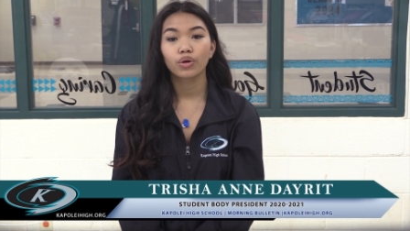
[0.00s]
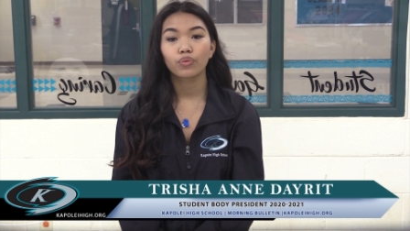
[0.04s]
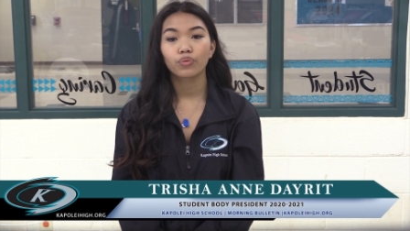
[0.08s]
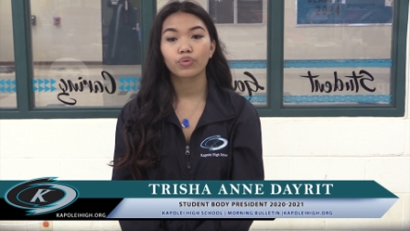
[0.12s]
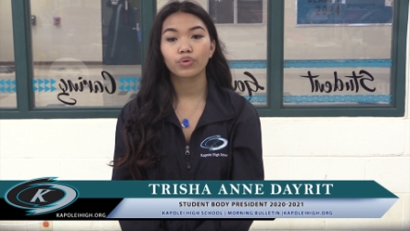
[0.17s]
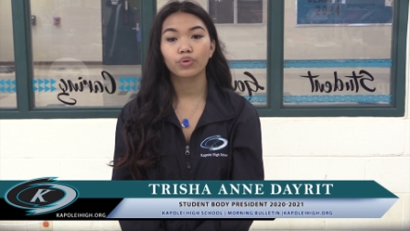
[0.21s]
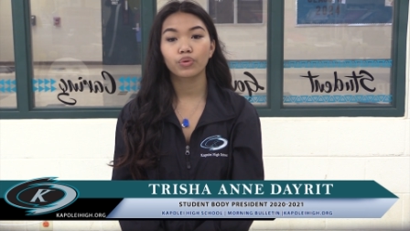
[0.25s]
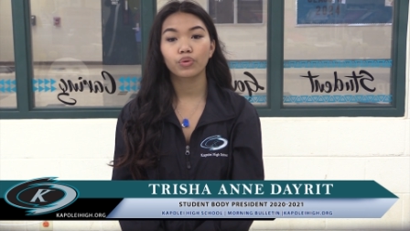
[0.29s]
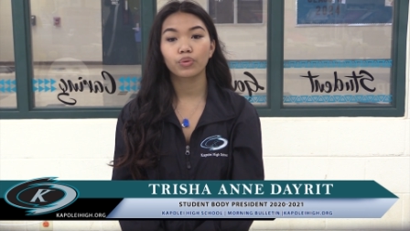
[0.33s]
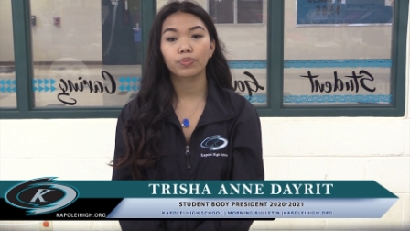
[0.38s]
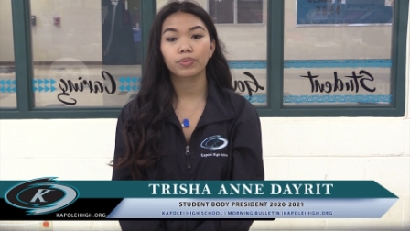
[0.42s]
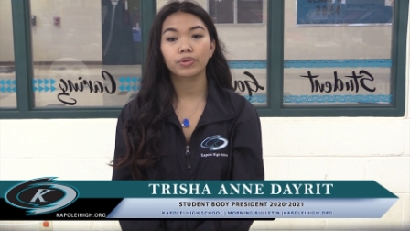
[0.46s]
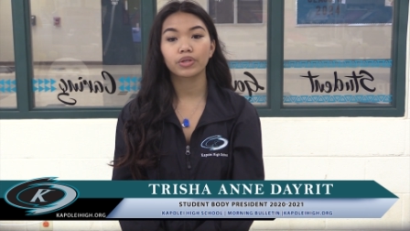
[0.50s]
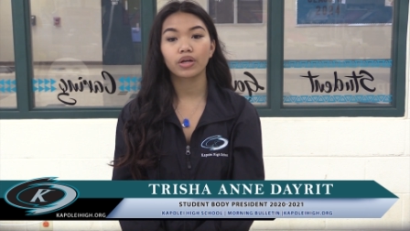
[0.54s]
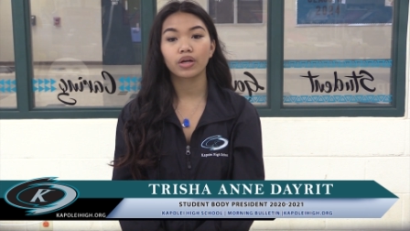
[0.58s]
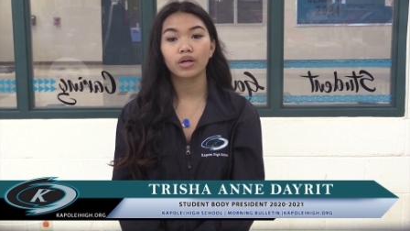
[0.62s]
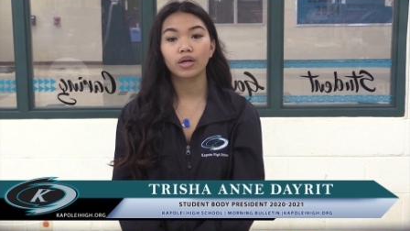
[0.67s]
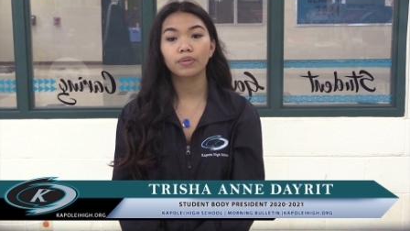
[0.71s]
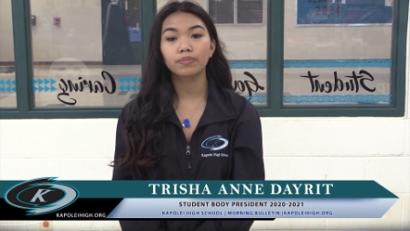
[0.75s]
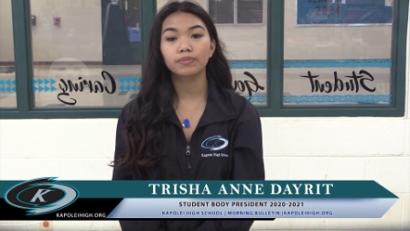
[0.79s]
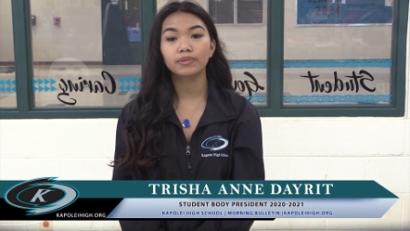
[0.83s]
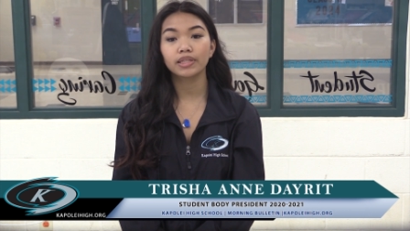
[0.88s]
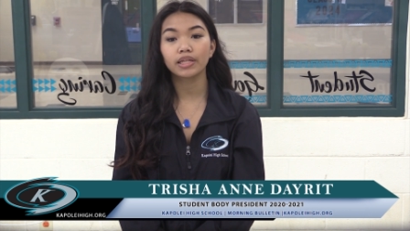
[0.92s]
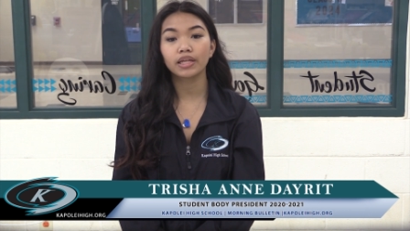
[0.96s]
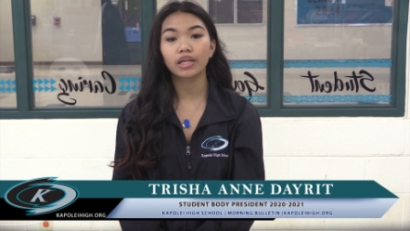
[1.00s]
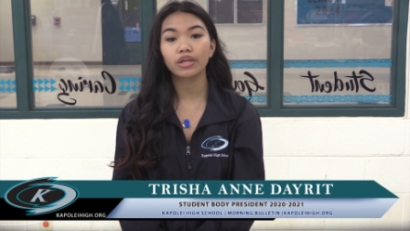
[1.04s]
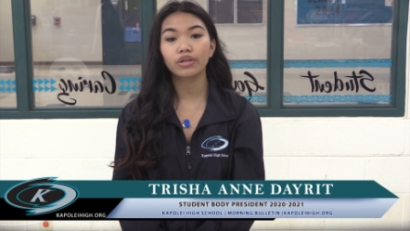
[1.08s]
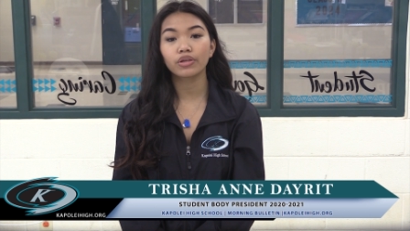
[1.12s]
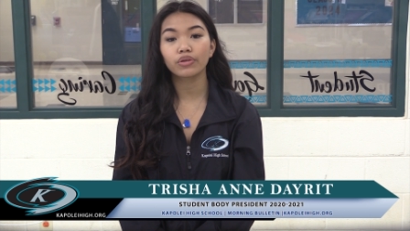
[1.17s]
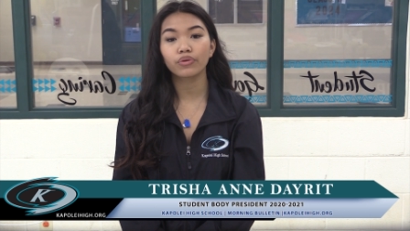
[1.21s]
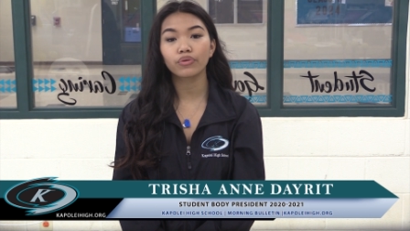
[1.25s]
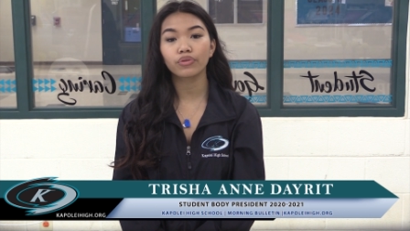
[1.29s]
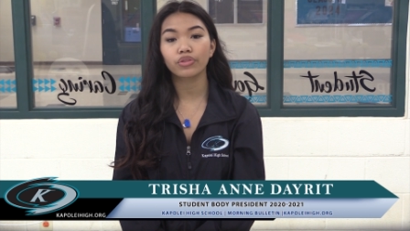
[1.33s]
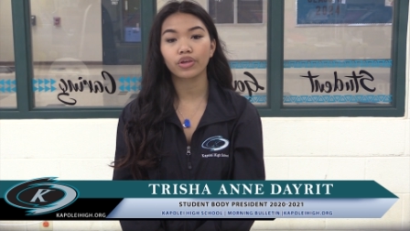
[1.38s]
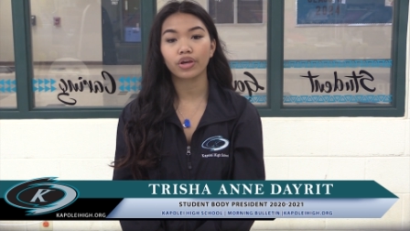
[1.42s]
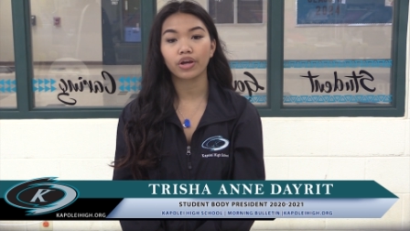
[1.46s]
We will be
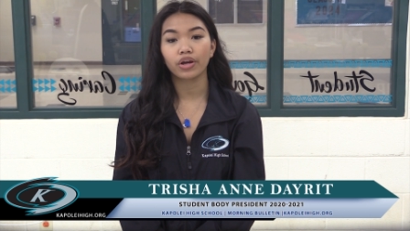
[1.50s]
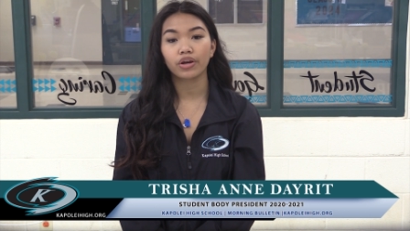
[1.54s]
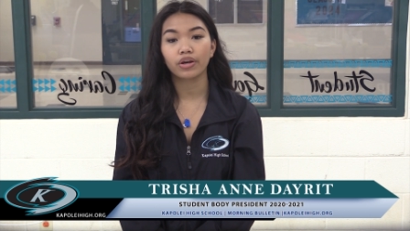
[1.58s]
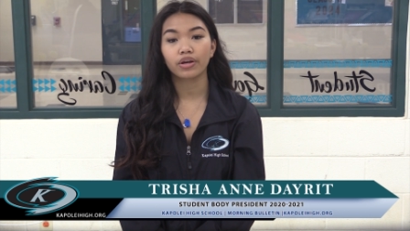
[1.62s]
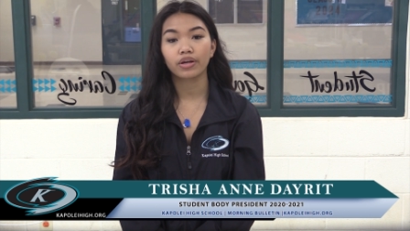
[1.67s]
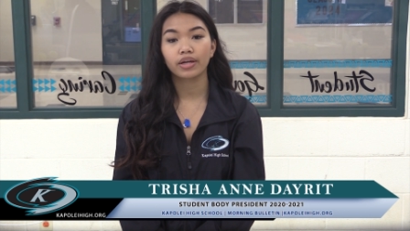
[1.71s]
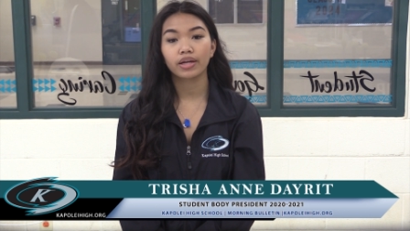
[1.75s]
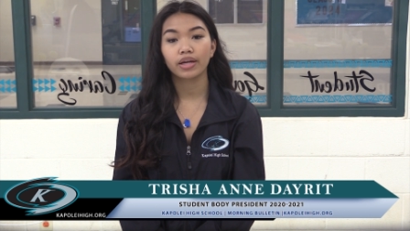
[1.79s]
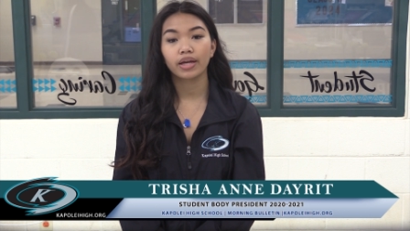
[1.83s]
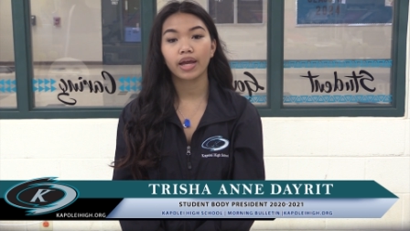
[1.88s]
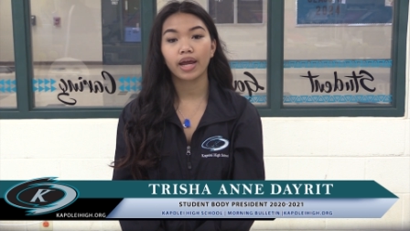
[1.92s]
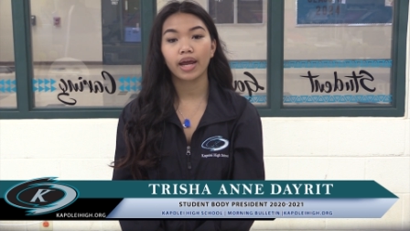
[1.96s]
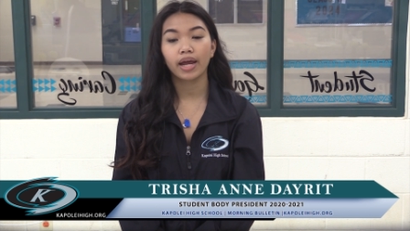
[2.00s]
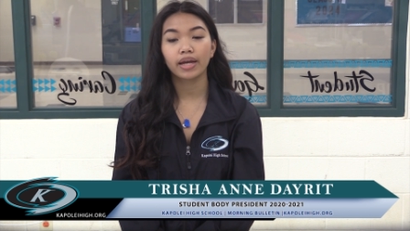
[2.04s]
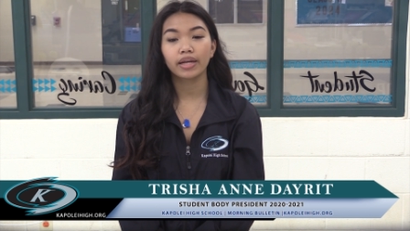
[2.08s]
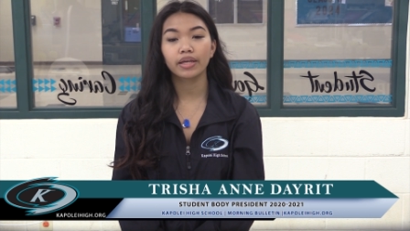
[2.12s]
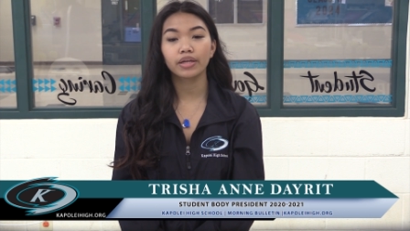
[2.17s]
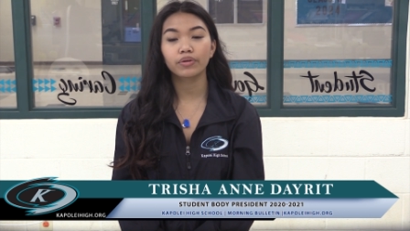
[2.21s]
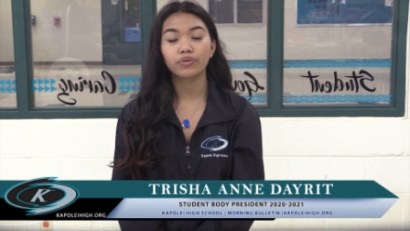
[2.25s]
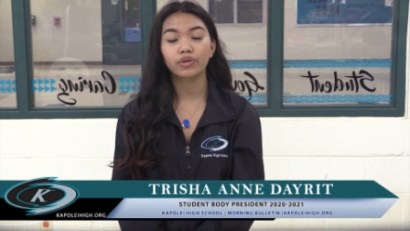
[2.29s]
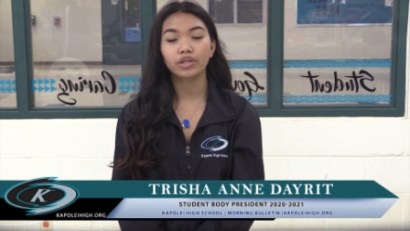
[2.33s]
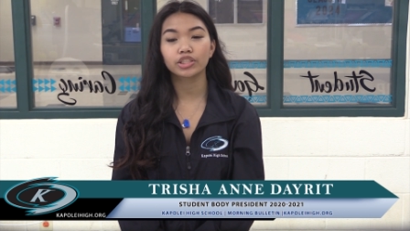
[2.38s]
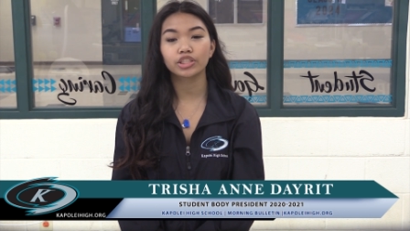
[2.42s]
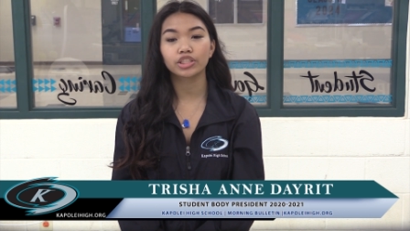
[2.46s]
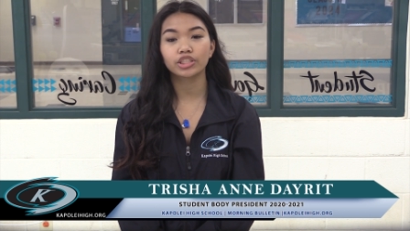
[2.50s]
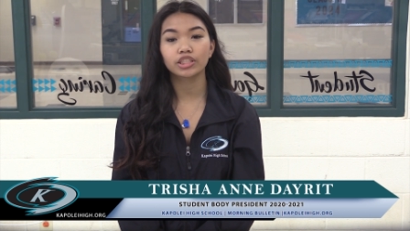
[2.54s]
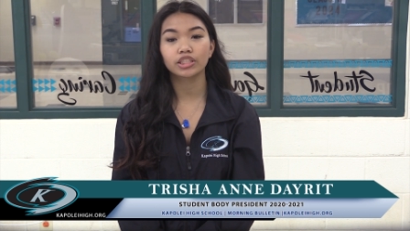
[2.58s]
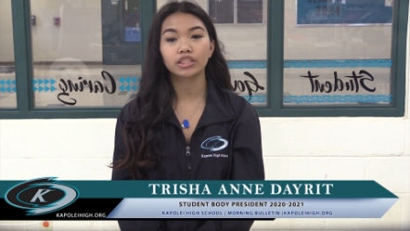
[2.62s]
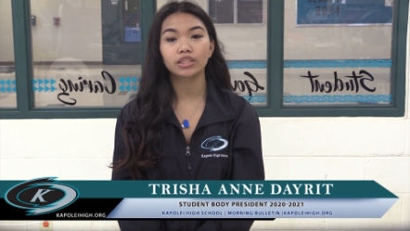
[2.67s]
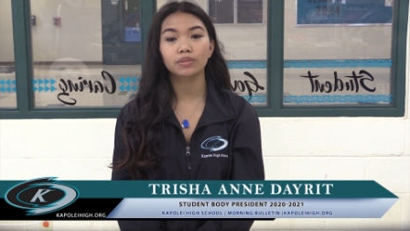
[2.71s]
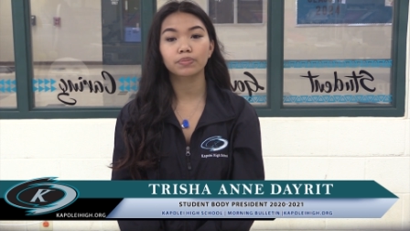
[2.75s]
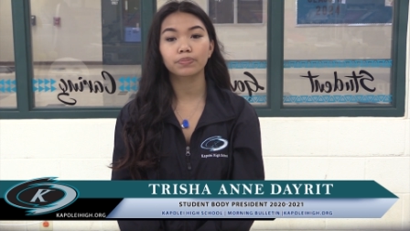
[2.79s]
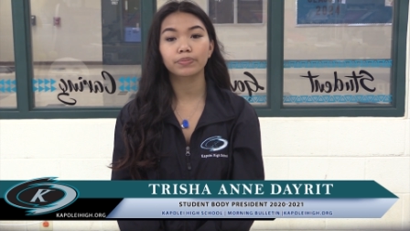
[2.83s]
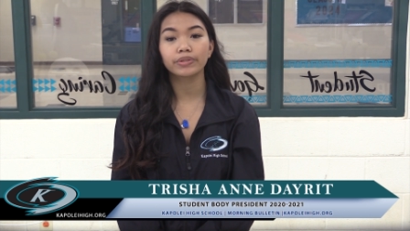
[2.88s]
updating you there. Any questions,